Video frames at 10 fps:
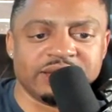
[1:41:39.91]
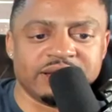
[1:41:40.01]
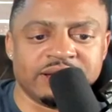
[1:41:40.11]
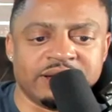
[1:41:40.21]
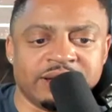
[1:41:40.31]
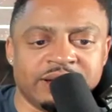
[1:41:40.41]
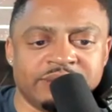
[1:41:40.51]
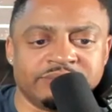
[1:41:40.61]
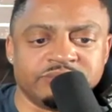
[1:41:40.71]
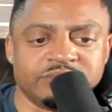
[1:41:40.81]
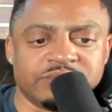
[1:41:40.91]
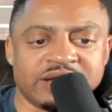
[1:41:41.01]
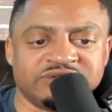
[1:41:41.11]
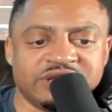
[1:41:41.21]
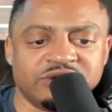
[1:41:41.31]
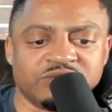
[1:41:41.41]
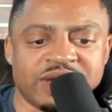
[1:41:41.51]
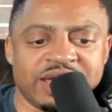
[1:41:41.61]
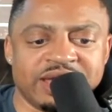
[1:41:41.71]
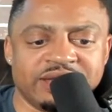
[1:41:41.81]
I said
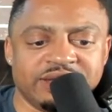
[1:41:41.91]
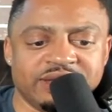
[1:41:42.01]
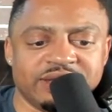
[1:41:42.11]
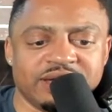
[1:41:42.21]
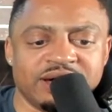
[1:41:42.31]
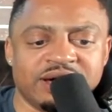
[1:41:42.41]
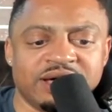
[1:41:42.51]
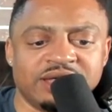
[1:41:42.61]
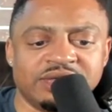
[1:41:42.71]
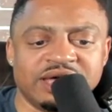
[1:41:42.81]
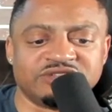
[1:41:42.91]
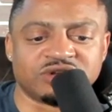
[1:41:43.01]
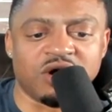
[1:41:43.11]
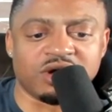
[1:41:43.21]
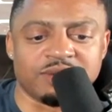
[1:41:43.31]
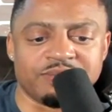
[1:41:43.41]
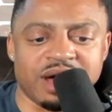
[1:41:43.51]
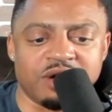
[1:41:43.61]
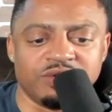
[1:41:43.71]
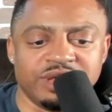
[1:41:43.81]
Duran. Let's talk
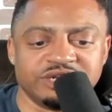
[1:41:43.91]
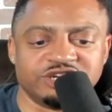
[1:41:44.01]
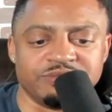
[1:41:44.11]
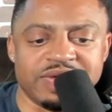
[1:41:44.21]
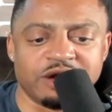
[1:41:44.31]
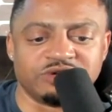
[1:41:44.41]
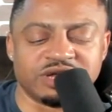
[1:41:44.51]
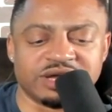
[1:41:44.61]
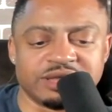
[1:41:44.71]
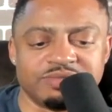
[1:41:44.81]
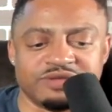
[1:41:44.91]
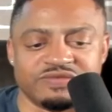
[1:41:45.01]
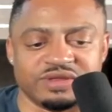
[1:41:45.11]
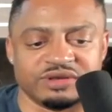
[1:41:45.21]
about Jamal Duncan Benavidez.